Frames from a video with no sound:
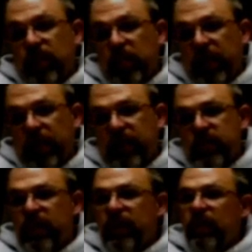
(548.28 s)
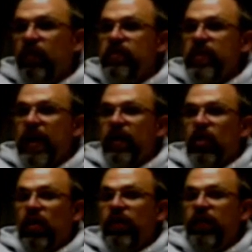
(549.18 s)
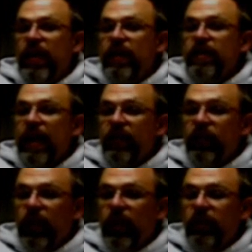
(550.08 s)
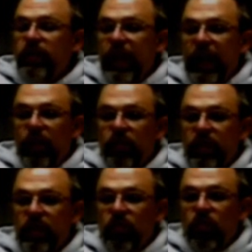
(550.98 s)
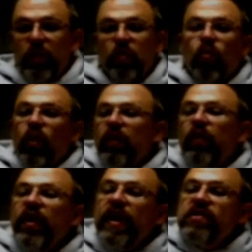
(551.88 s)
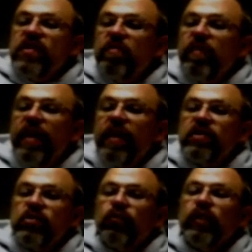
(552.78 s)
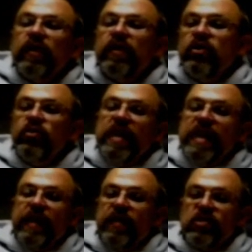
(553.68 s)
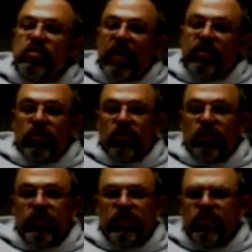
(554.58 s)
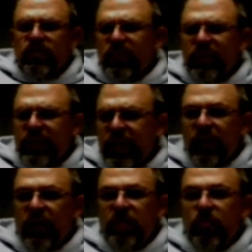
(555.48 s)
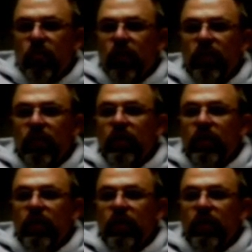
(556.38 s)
Americans thinking, oh, is that our fate down the road? Now, one of the things that made us really unique and special isn't really there anymore.